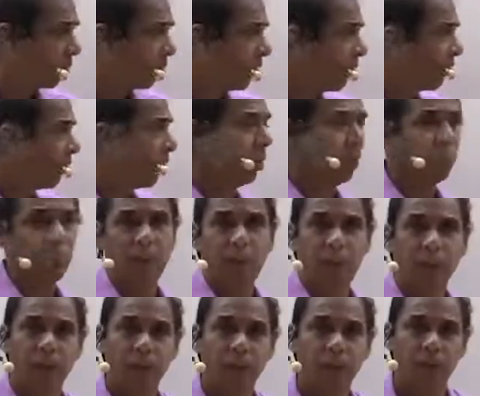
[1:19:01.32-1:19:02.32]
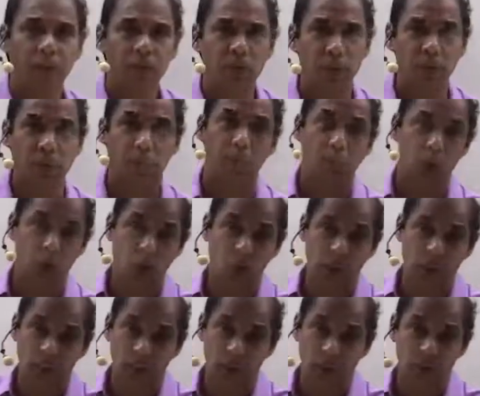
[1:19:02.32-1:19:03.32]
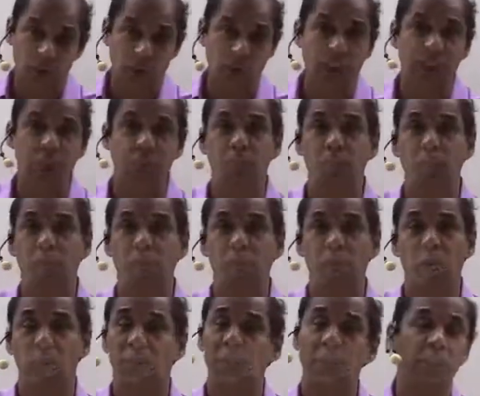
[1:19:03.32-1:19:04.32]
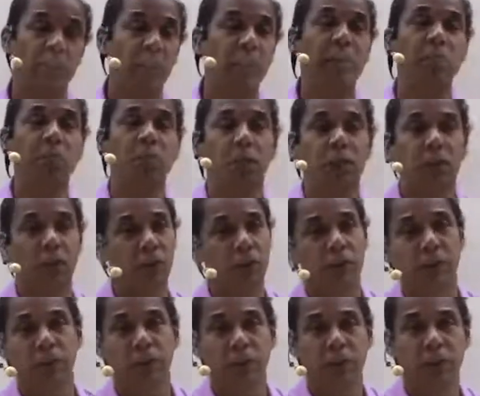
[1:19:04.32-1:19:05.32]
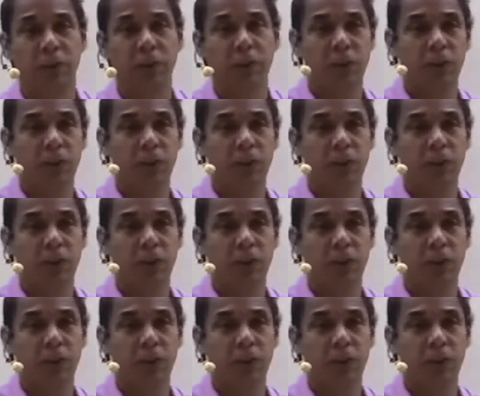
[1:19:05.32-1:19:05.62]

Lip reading: from this topic. Though it looks very simple topic, very important topic,